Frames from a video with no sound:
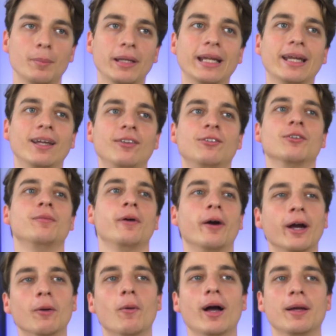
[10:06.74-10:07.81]
I mean, it is a
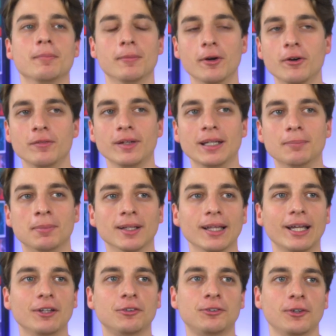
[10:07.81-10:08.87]
very white movie, but
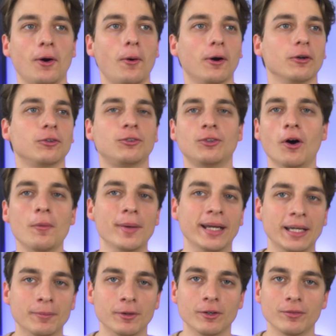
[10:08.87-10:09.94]
like so are so
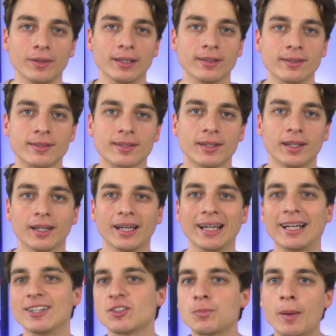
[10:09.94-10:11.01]
many movies.
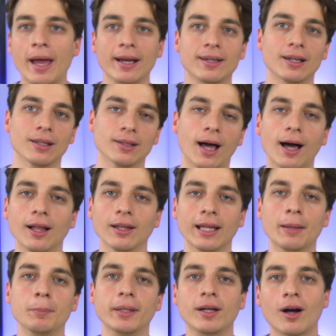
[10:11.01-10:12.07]
It gets pegged on La La
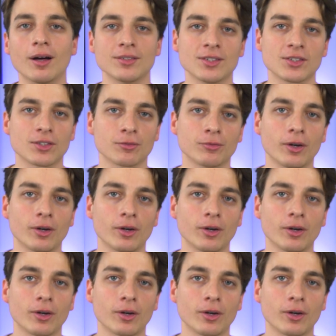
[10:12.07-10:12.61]
Land because it's the